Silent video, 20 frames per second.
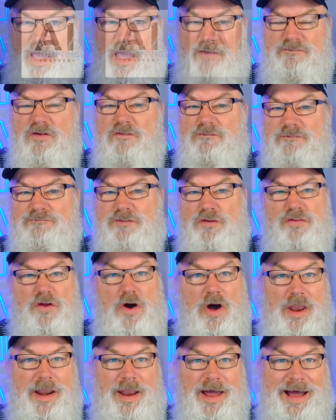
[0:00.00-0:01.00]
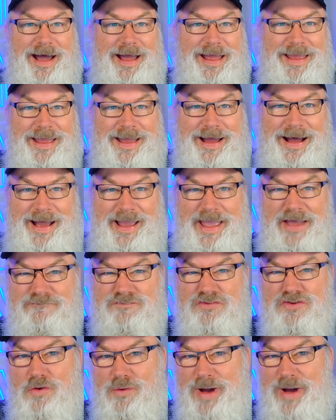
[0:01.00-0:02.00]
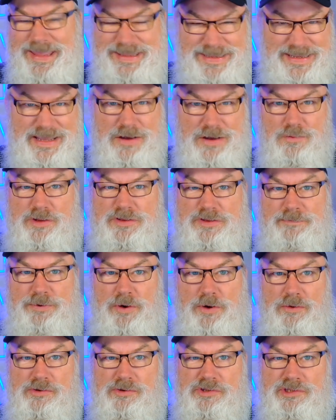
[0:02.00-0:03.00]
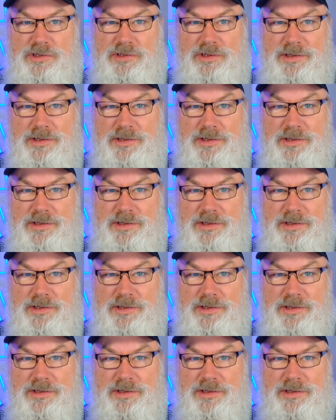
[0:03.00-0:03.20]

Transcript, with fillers: If you've ever thought, I have no idea what to post,